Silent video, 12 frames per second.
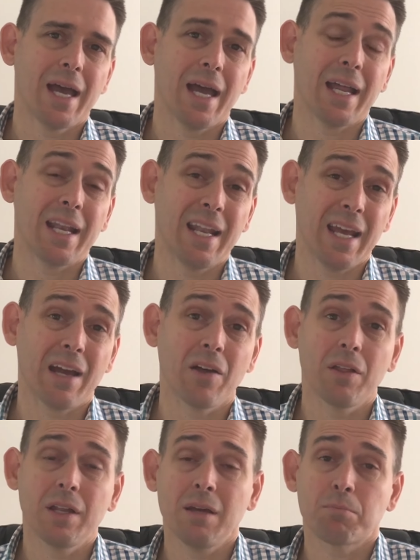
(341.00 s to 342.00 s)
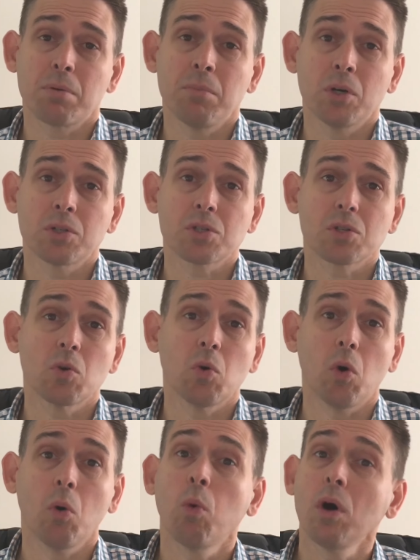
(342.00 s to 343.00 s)
And now Net Promoter
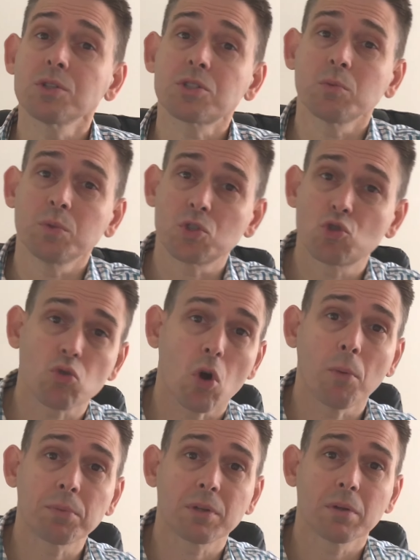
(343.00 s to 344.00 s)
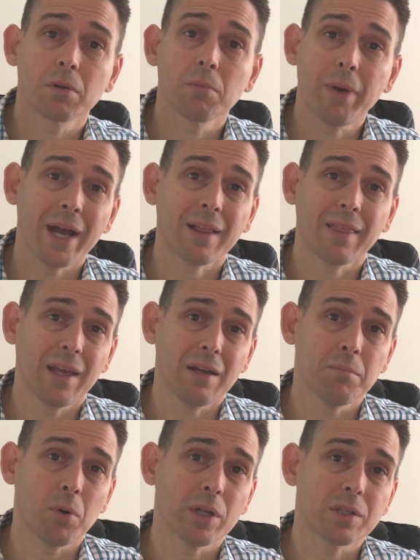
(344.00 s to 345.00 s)
Score, whilst it was dropped back
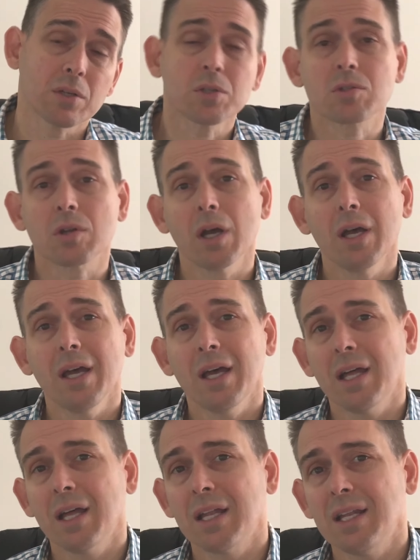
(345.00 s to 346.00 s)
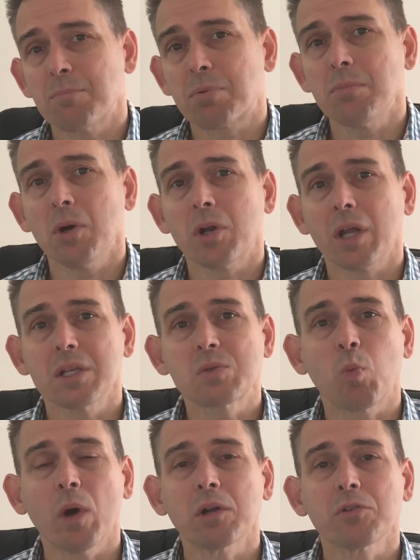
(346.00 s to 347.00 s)
then by Telstra, Net Promoter is
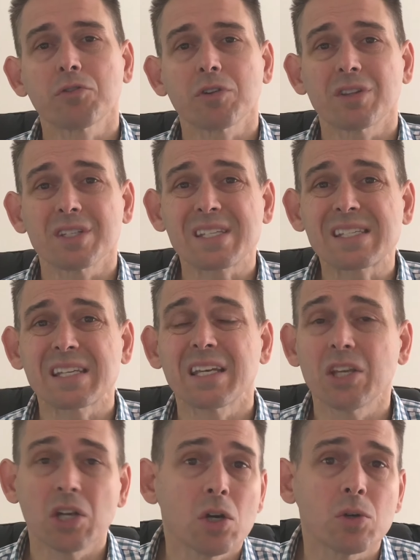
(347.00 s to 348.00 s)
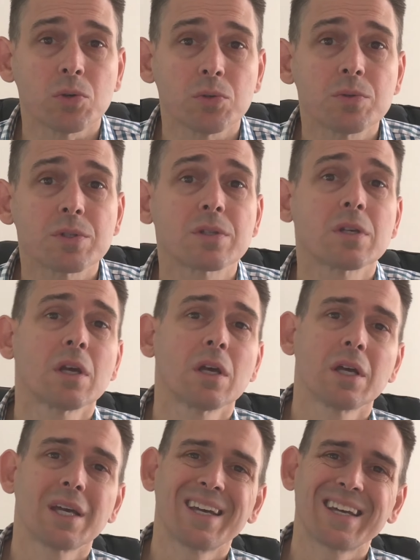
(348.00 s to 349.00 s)
one of the CEO's
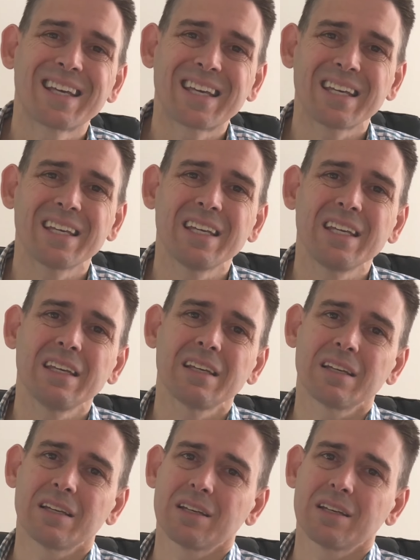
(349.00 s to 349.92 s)
key